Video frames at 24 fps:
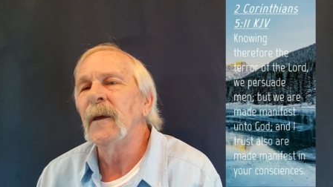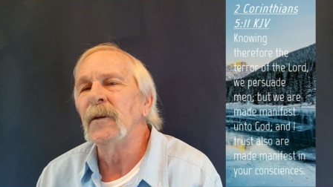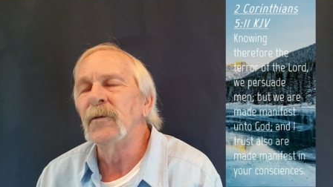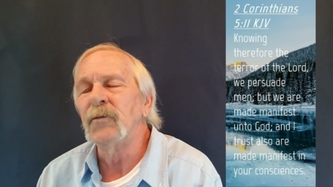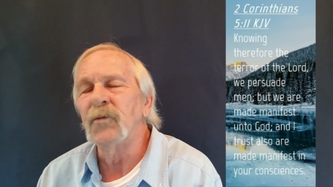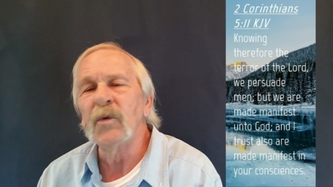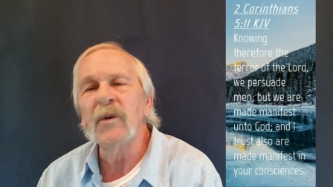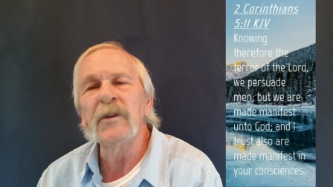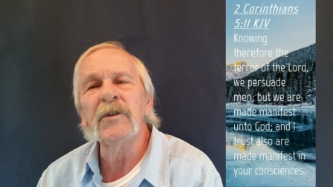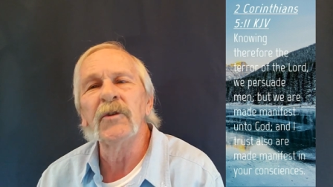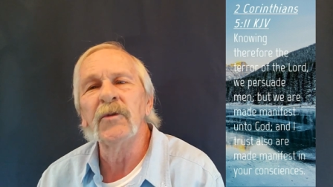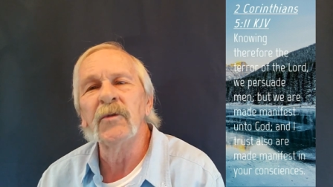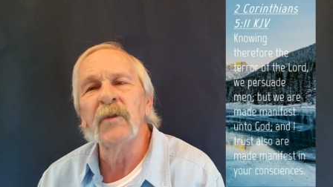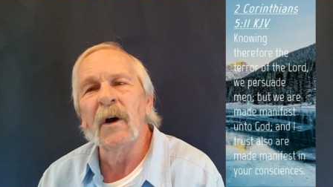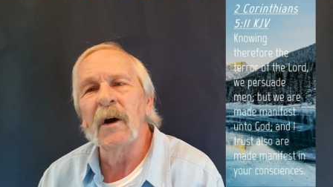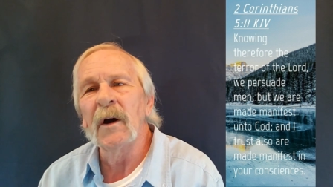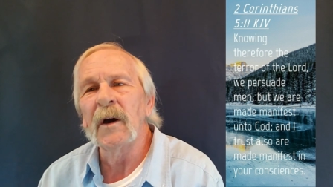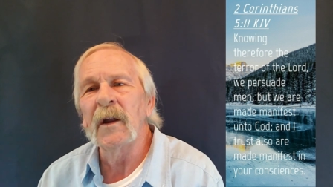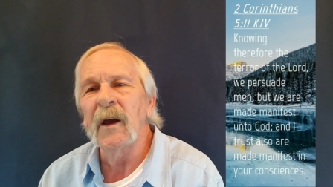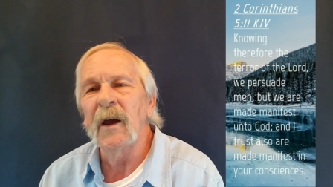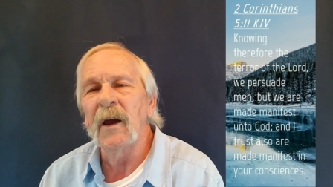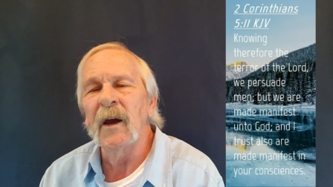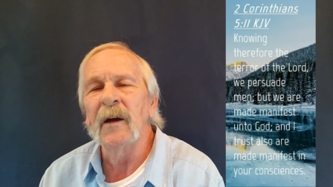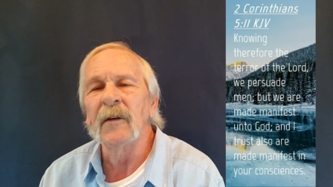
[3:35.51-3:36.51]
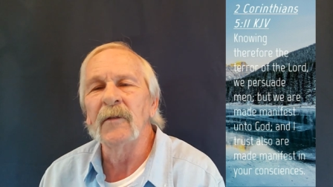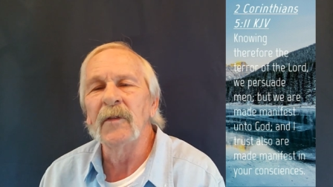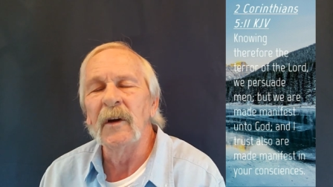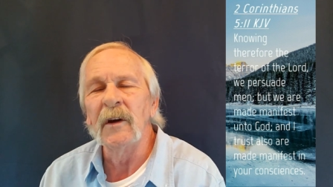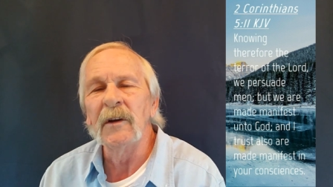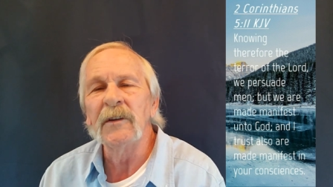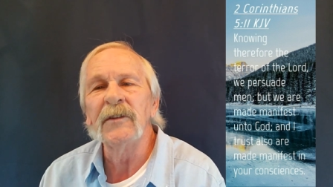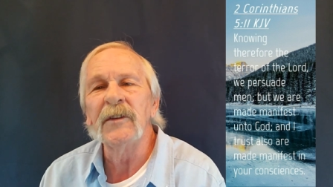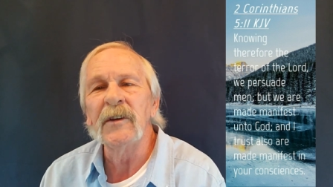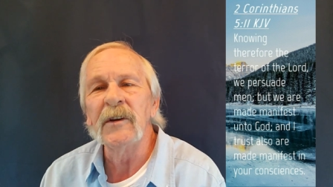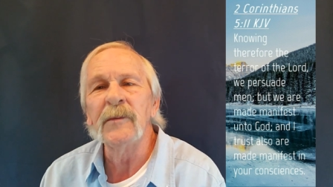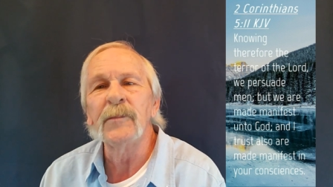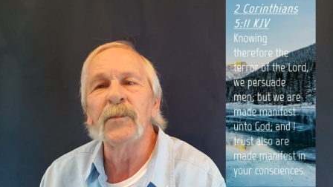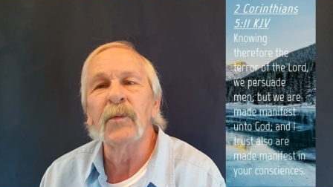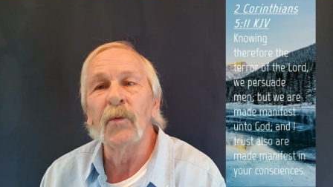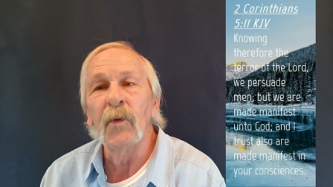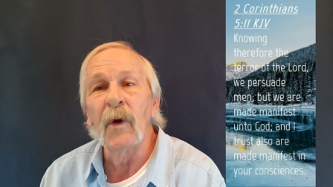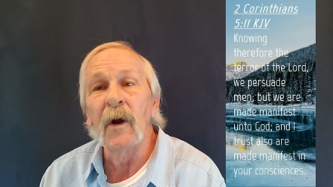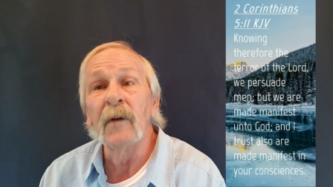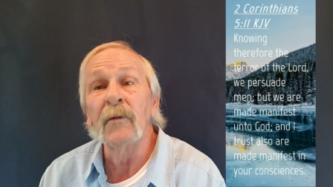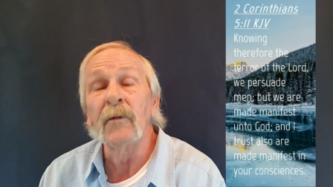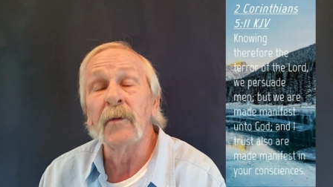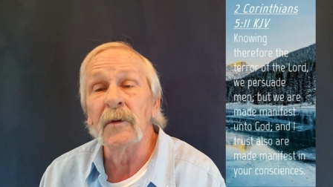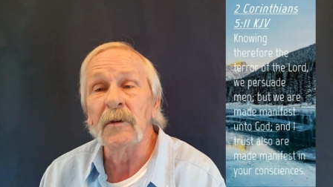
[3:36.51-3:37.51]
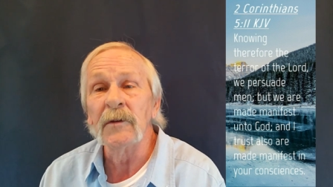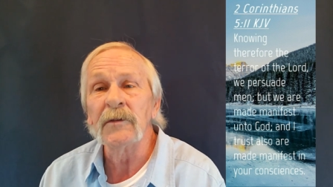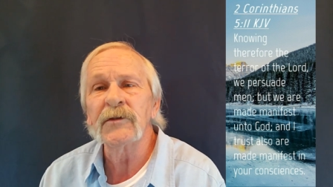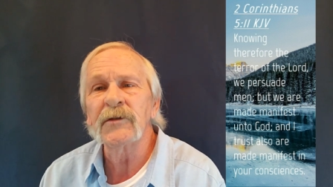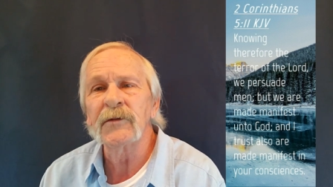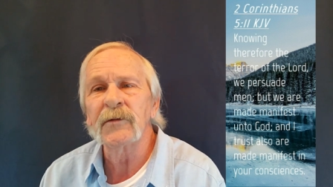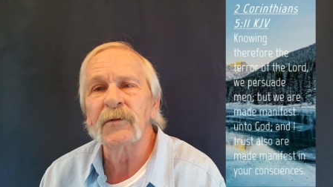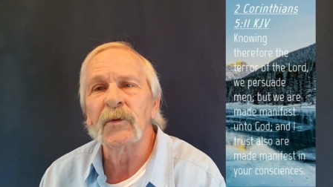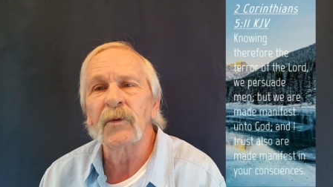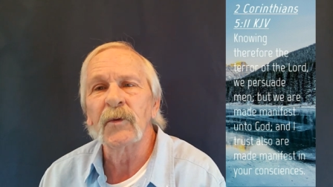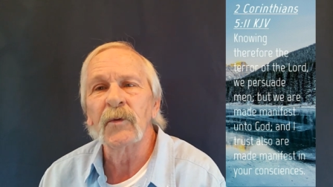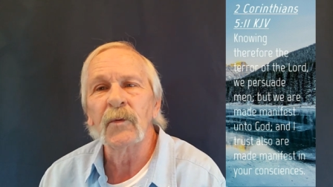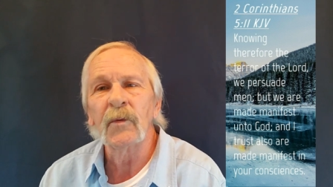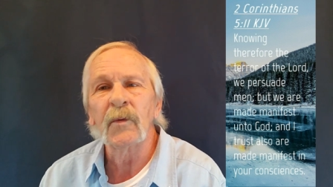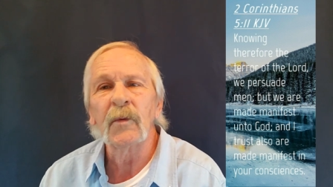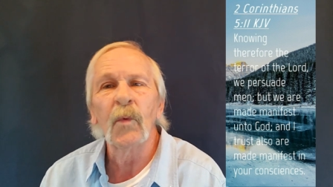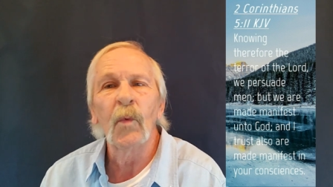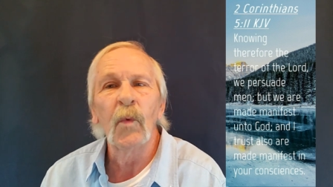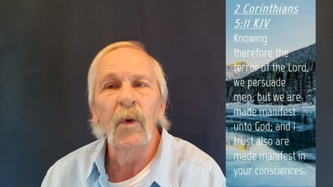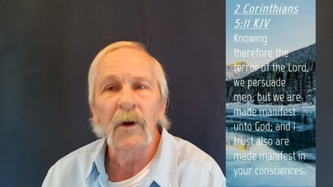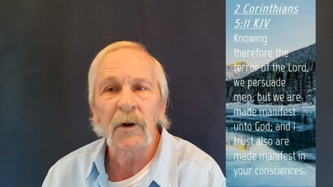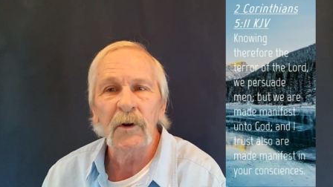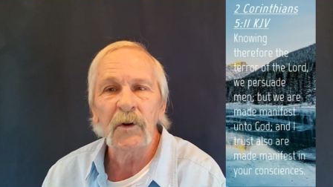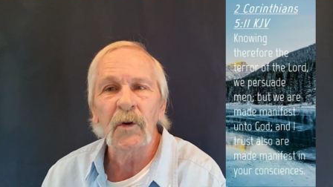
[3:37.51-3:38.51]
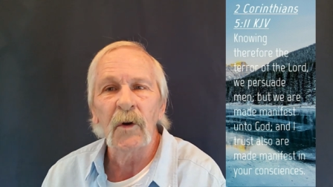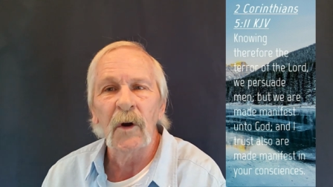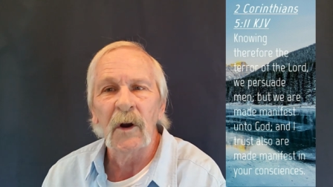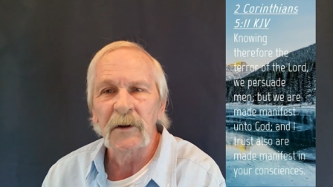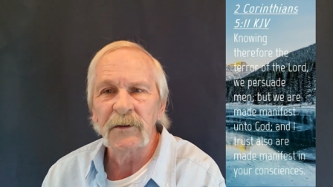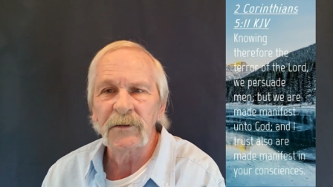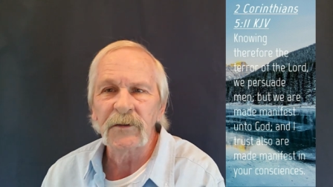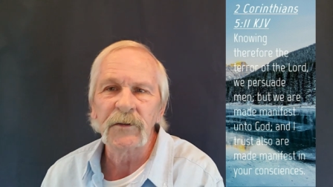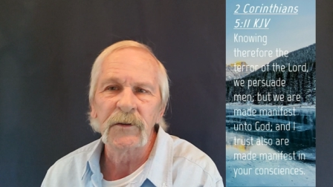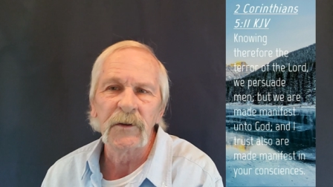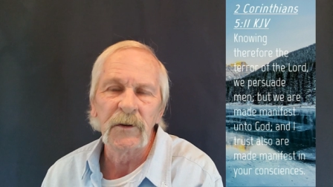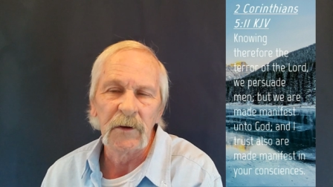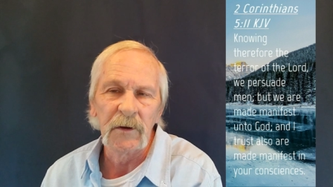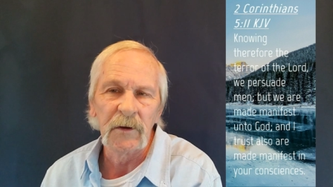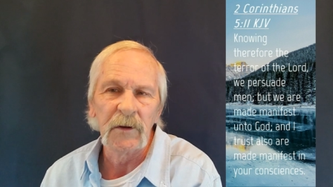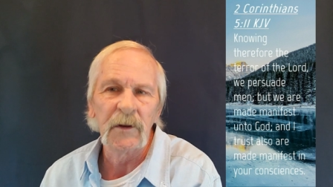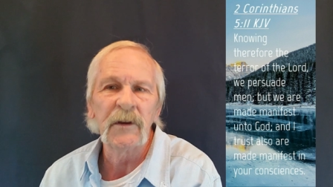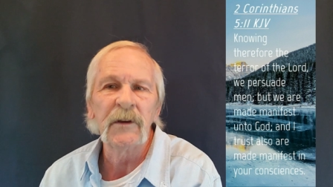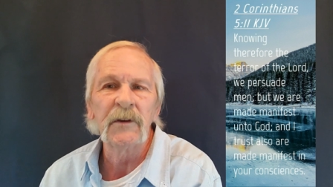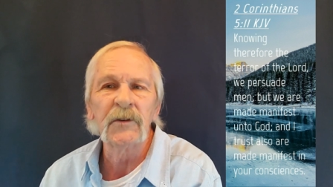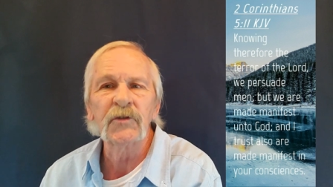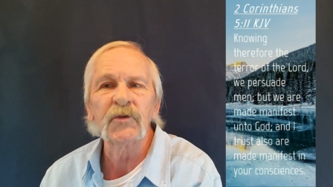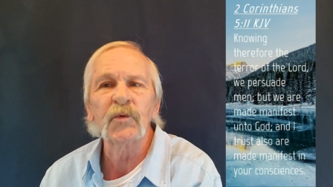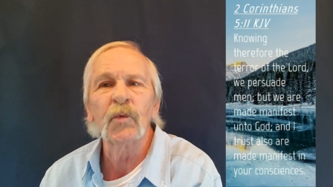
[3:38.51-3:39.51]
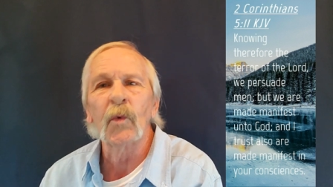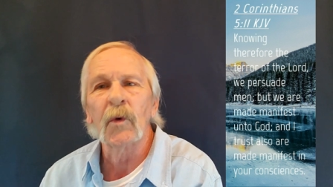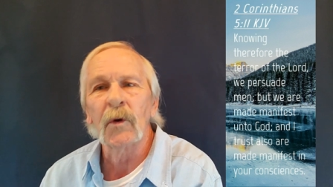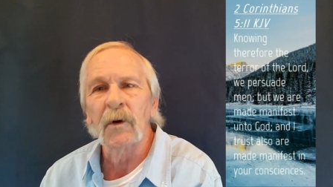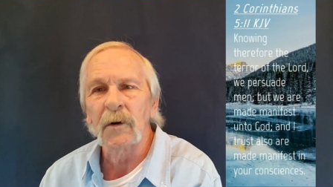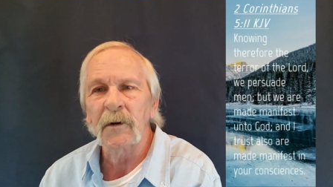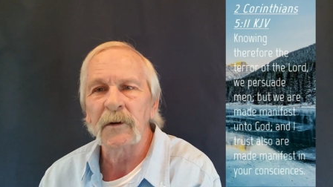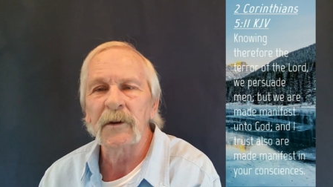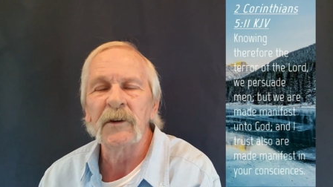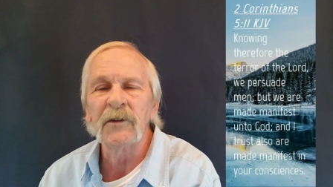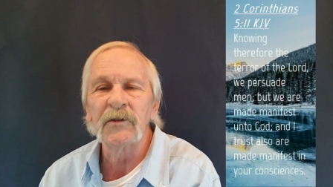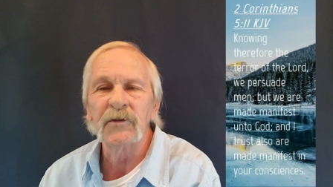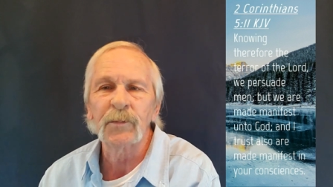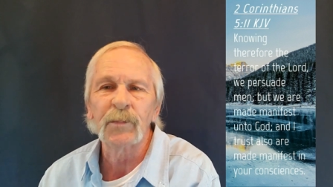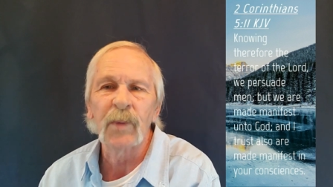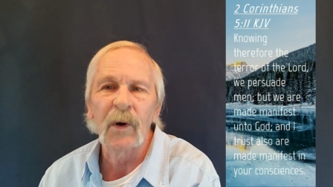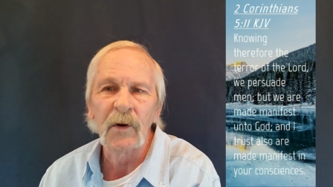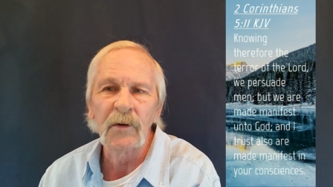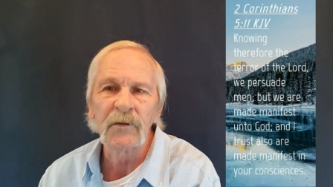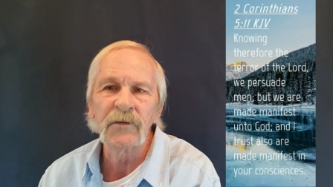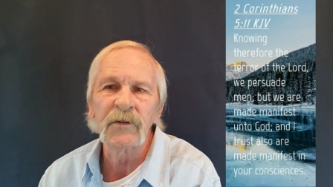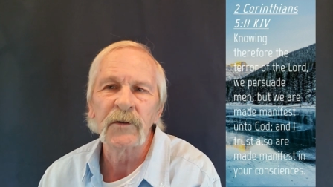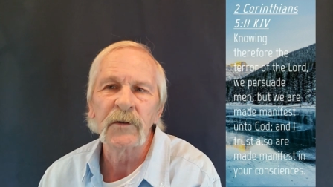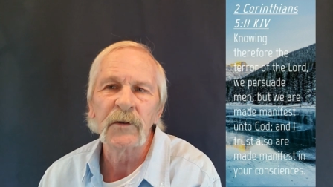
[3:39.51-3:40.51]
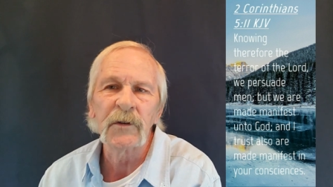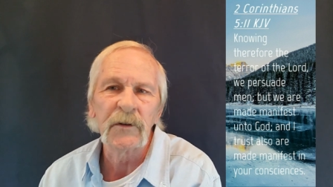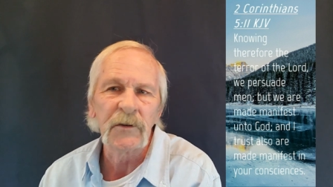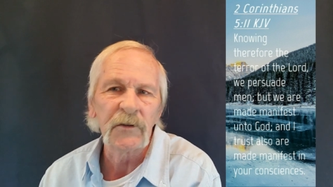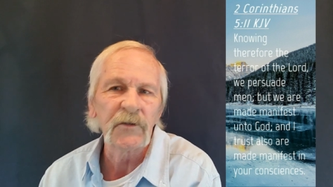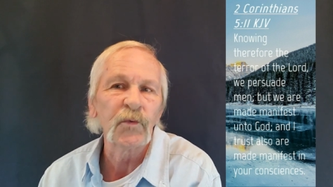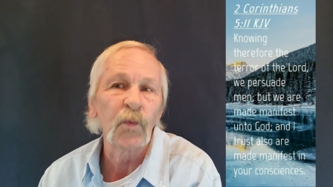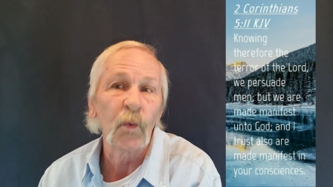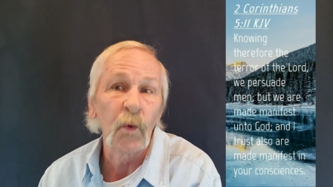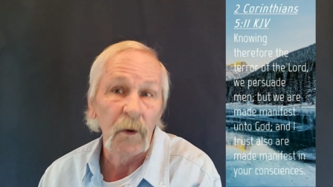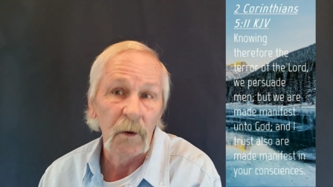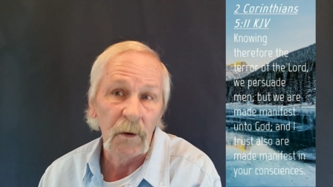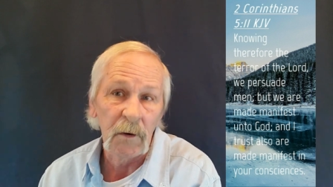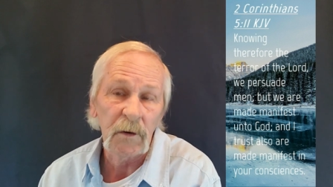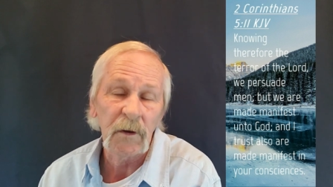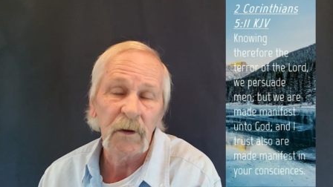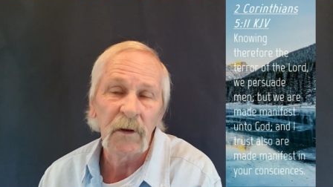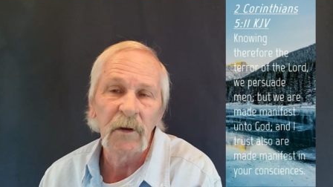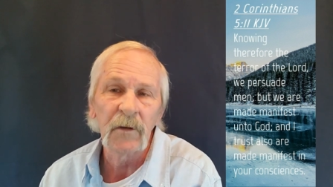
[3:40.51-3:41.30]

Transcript: if we do not have that deep reverence for what Christ did, his work, his person, his work,